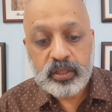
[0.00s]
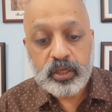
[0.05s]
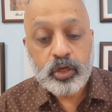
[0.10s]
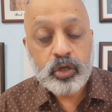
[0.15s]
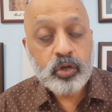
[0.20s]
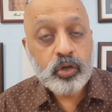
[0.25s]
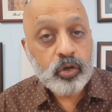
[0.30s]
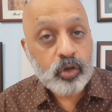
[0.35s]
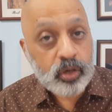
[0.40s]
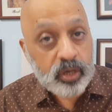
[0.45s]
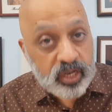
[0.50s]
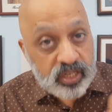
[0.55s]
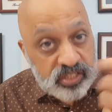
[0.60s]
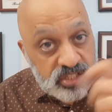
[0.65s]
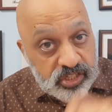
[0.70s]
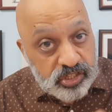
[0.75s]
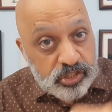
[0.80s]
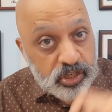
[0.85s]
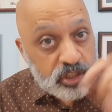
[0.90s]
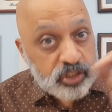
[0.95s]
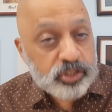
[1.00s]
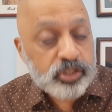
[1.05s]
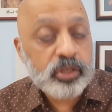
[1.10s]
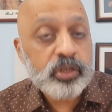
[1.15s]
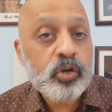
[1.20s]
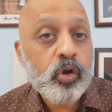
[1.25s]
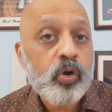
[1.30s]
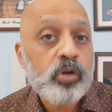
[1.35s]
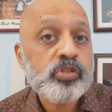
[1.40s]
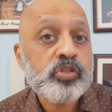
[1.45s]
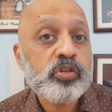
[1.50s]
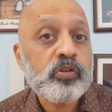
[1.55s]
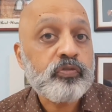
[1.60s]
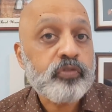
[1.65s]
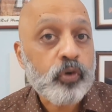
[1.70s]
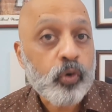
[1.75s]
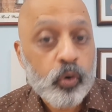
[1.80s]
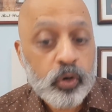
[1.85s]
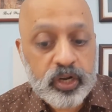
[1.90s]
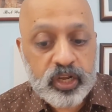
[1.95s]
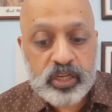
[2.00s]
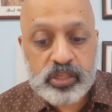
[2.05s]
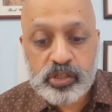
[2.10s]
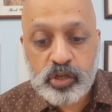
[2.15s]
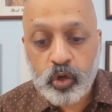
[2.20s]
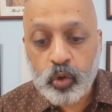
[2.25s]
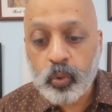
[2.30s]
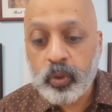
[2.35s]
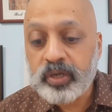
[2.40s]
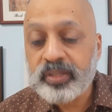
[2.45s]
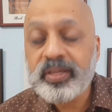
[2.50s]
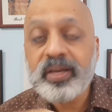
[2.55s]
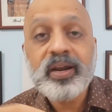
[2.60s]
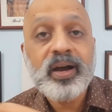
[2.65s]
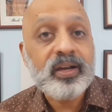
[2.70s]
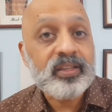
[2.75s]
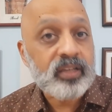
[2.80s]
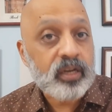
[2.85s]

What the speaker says: The construction cost of road is lower than